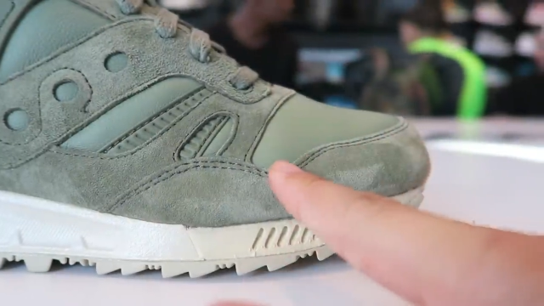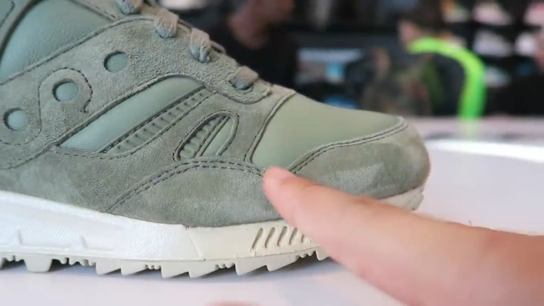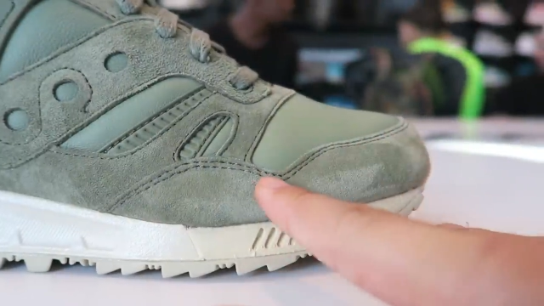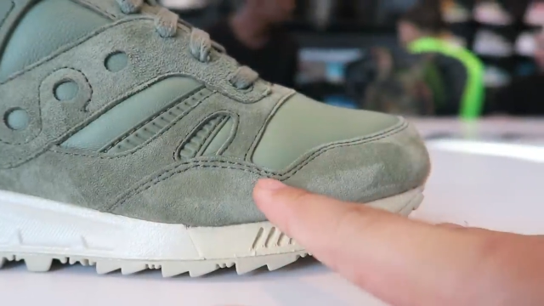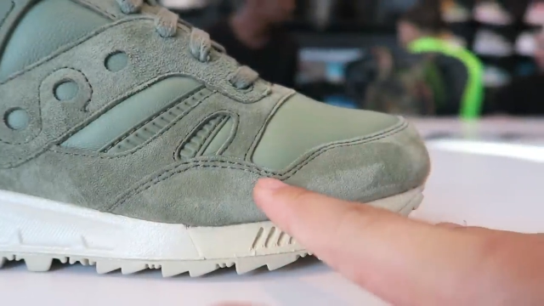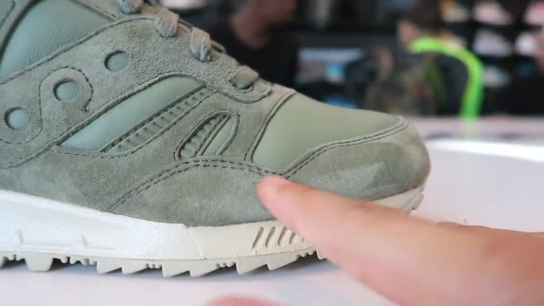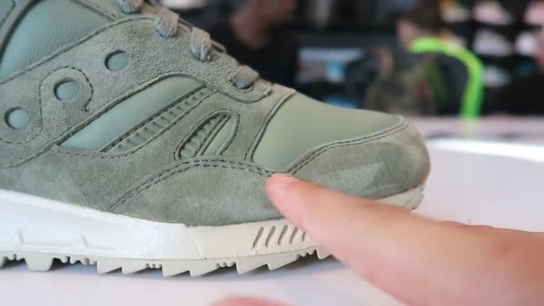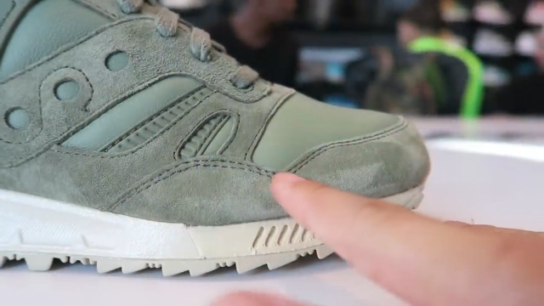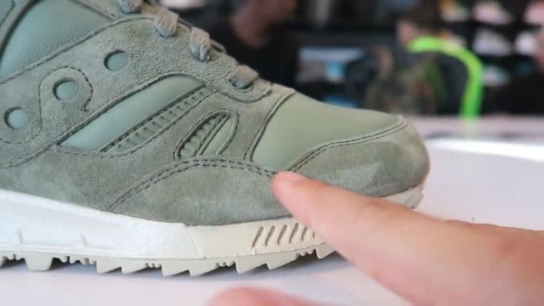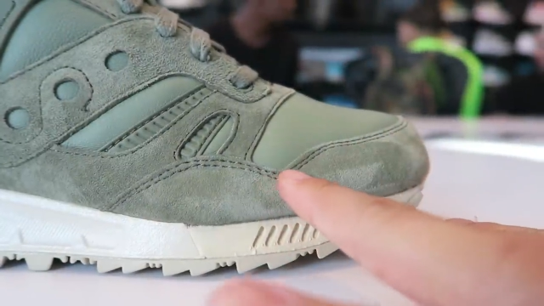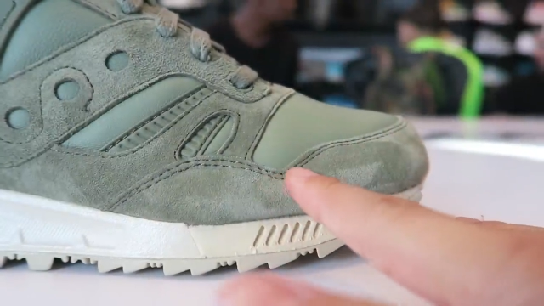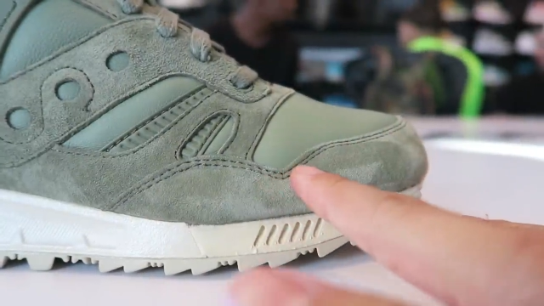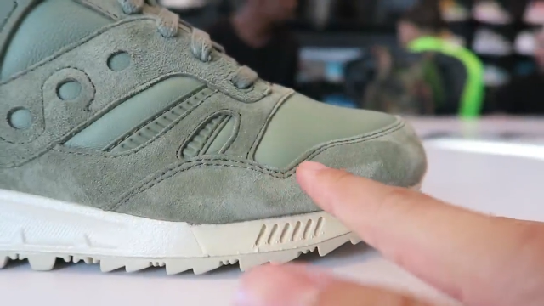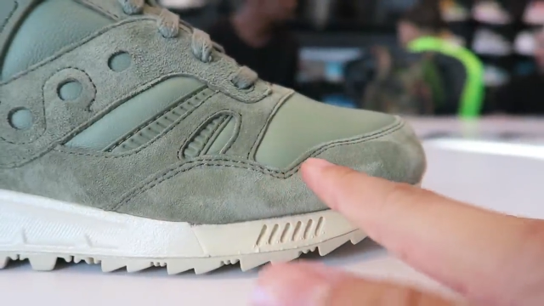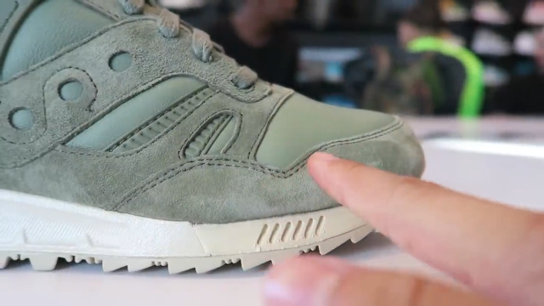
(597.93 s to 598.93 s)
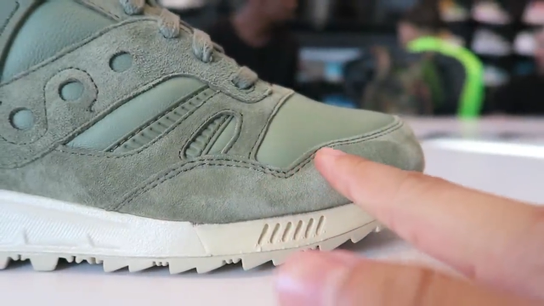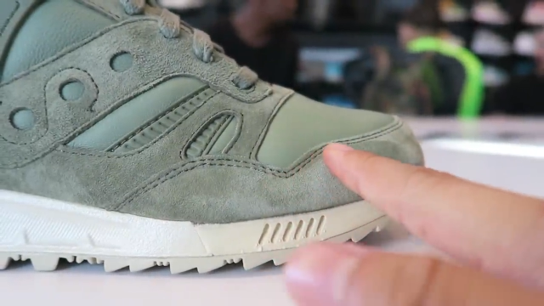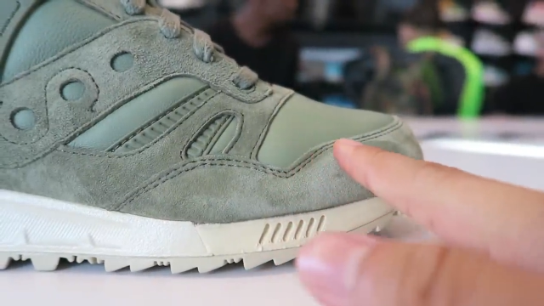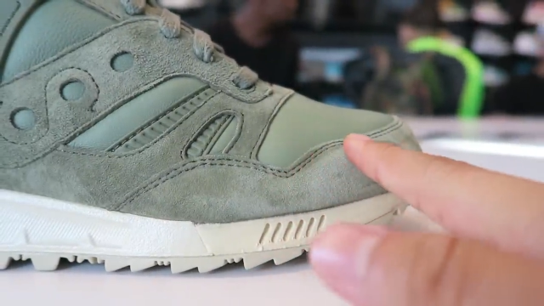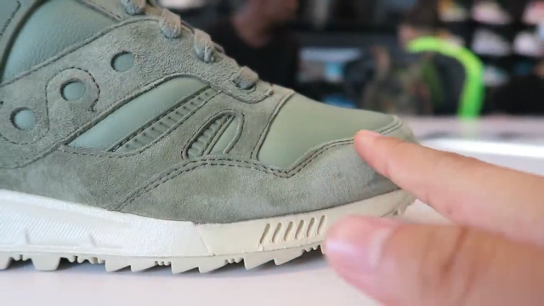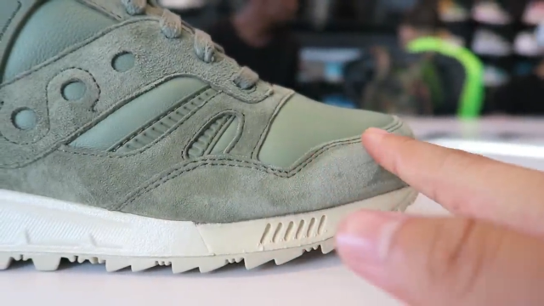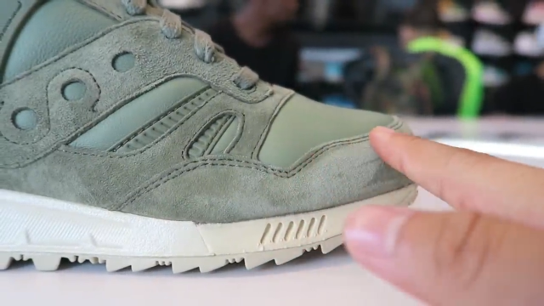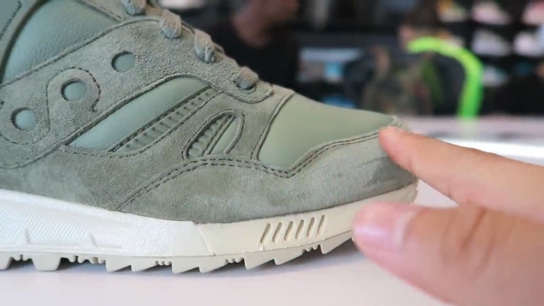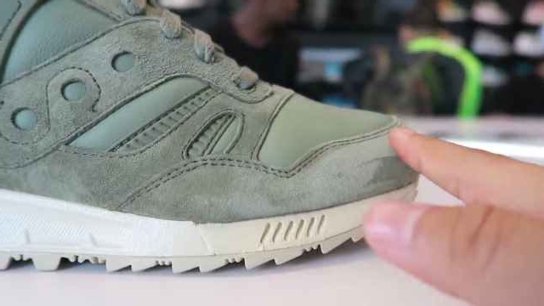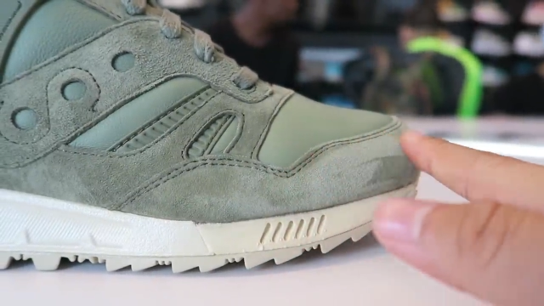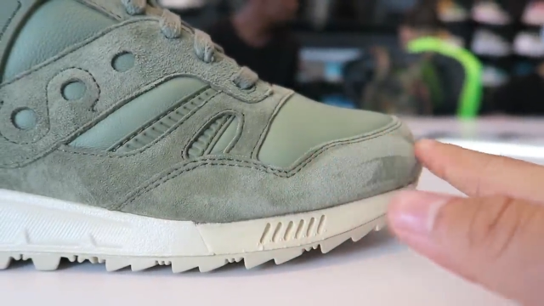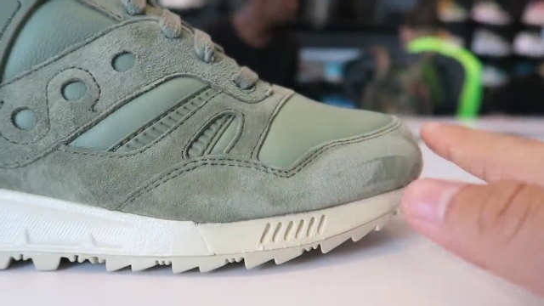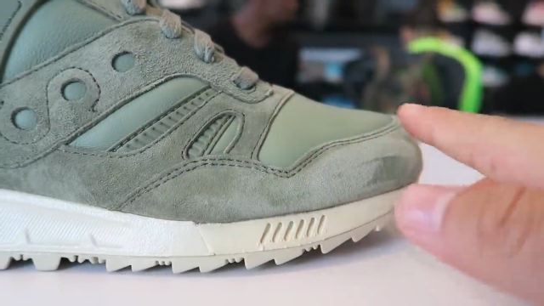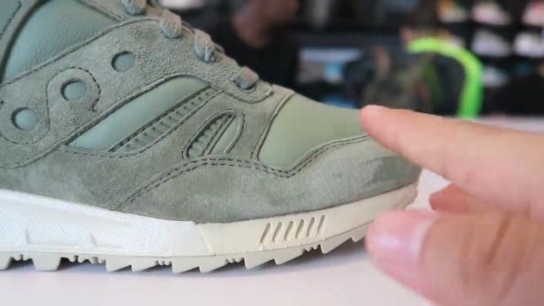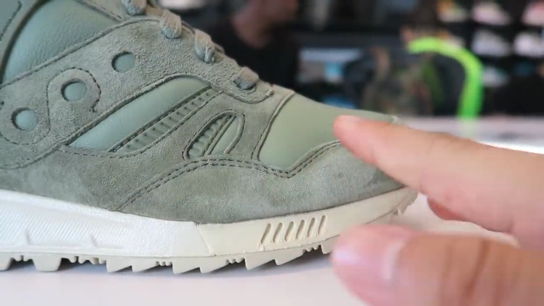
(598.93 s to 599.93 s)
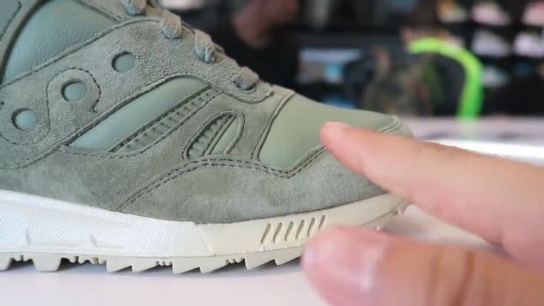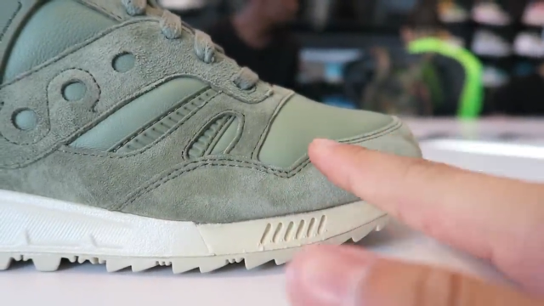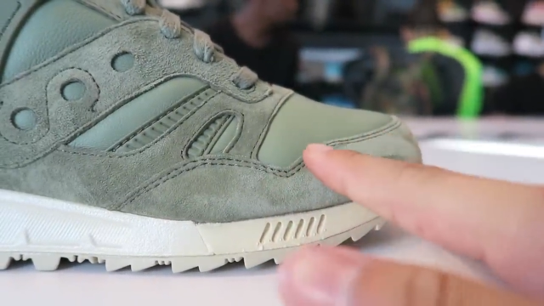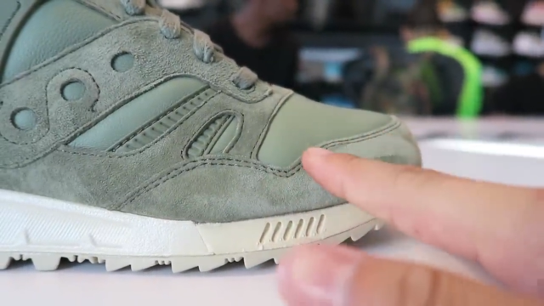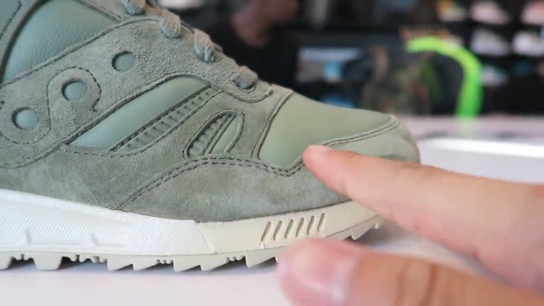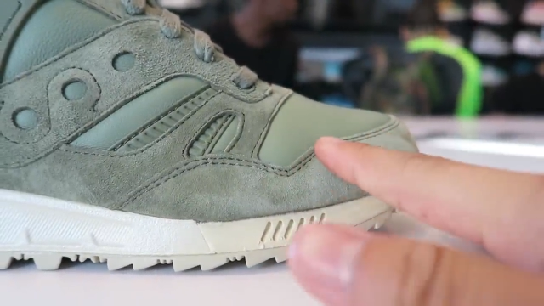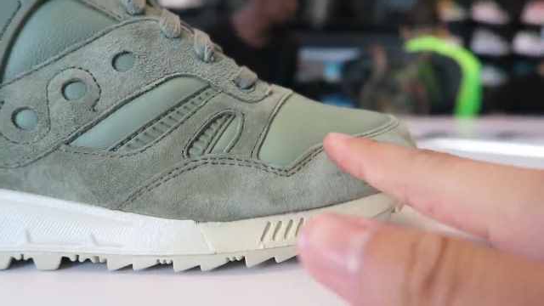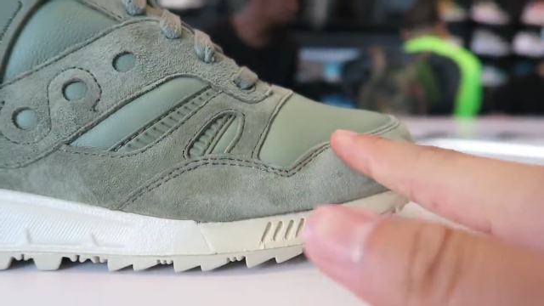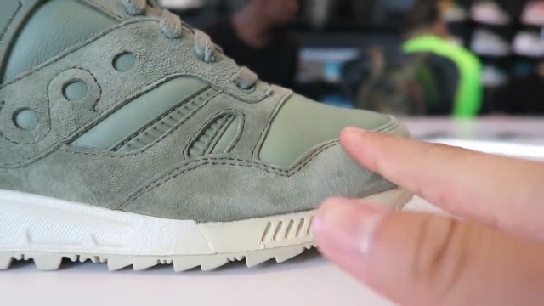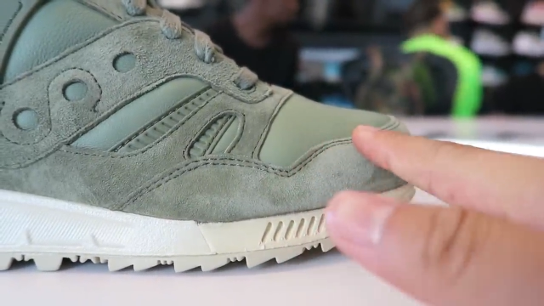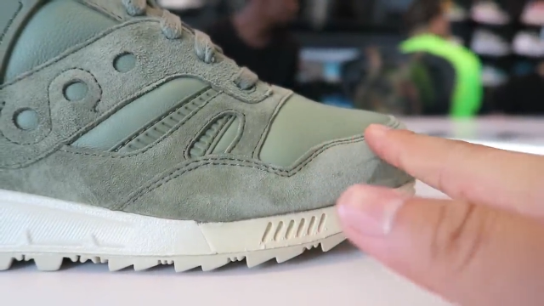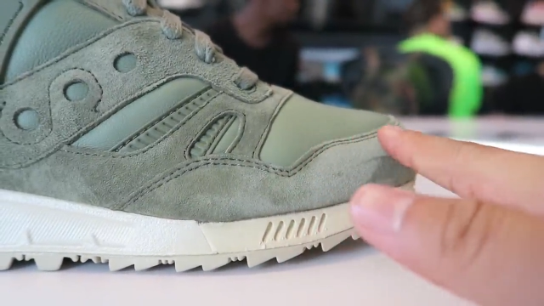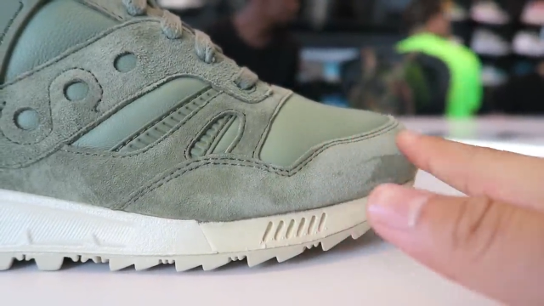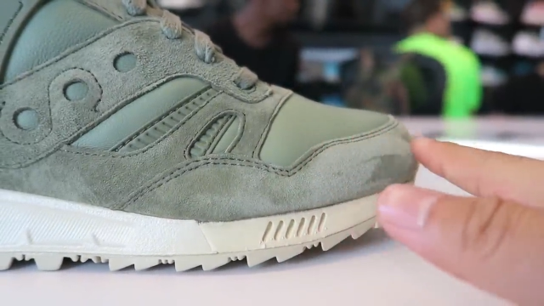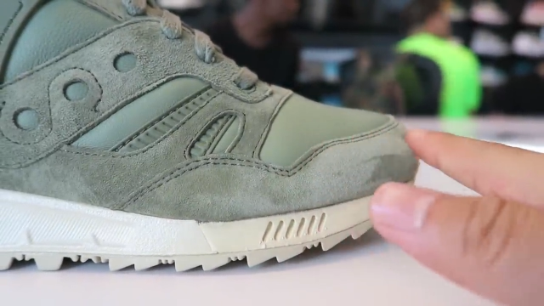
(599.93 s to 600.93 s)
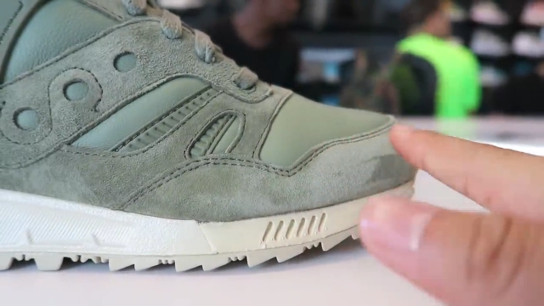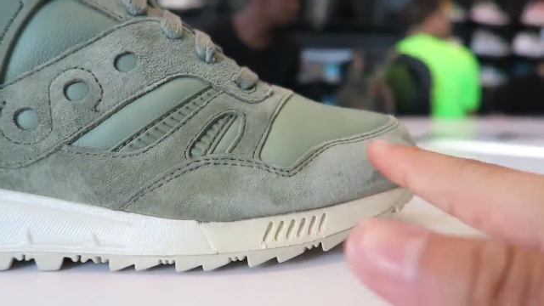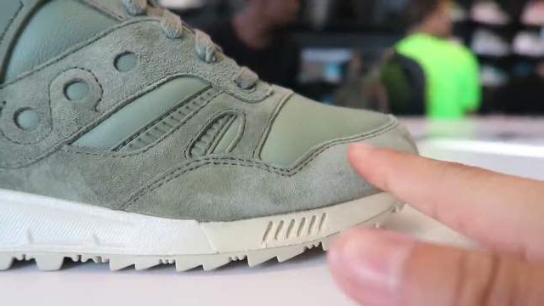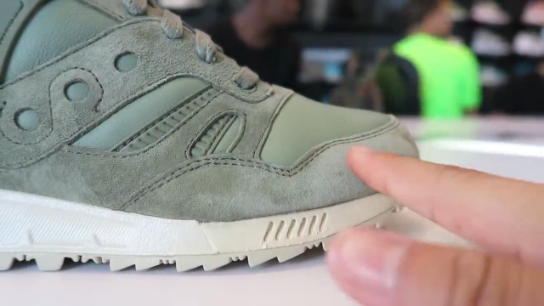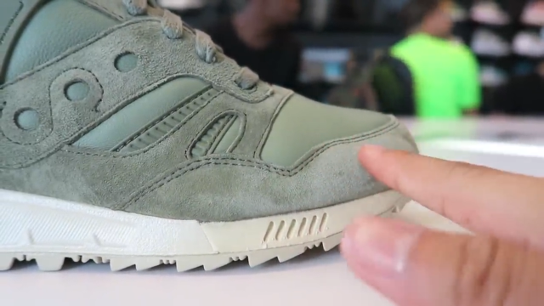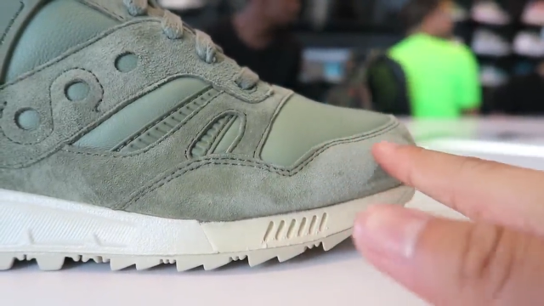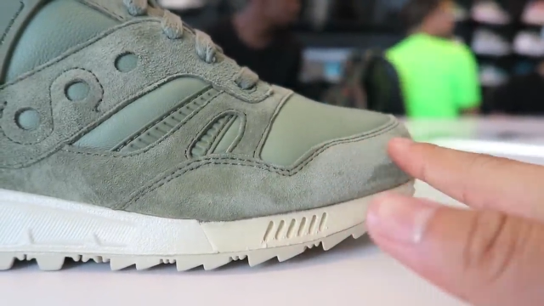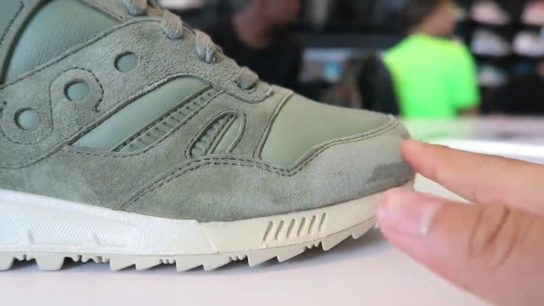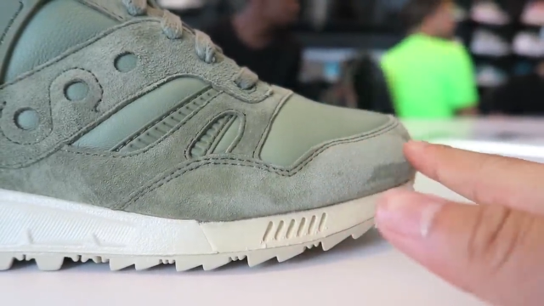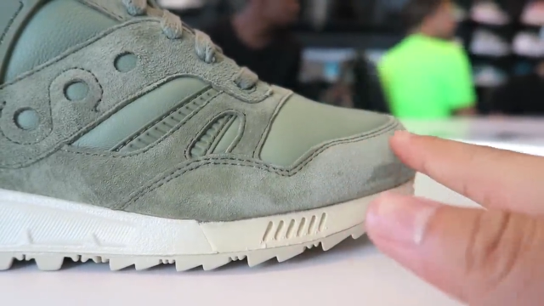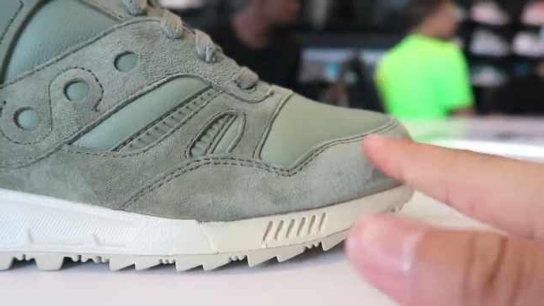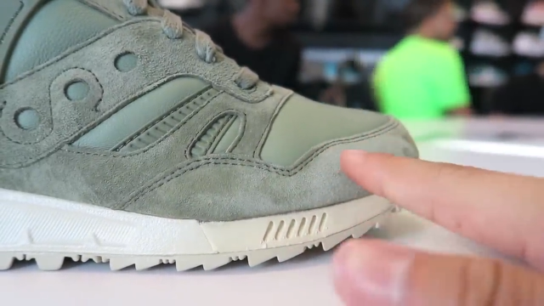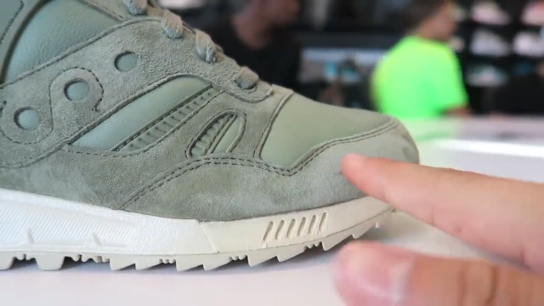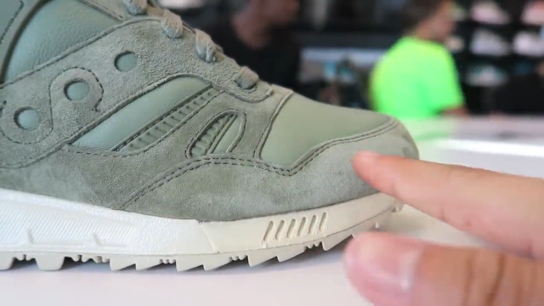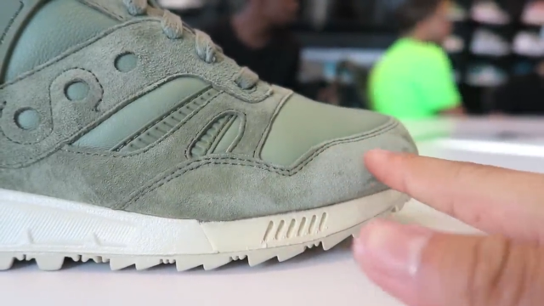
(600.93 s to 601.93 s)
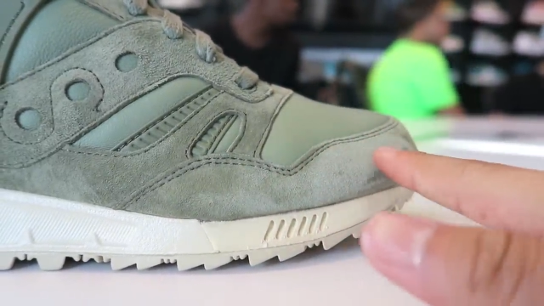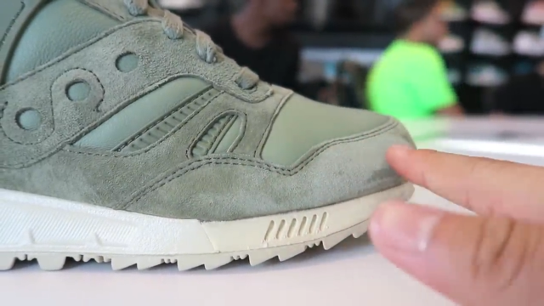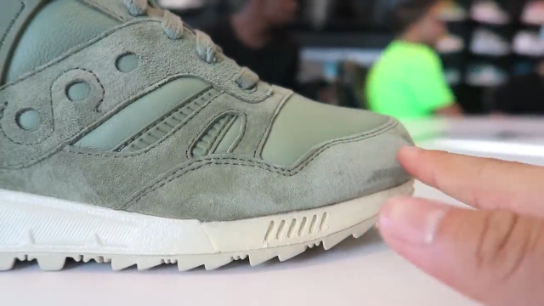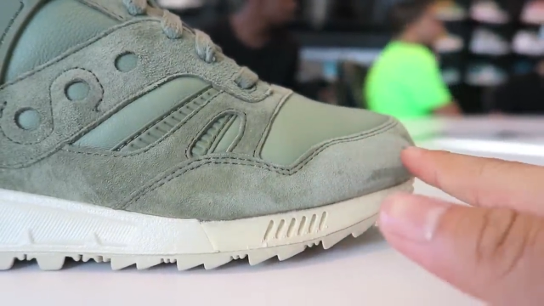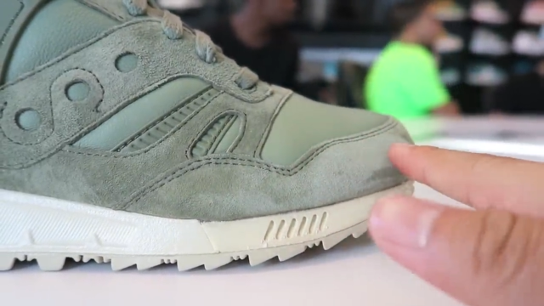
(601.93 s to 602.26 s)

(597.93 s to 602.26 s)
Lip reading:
[unreadable: no face in view]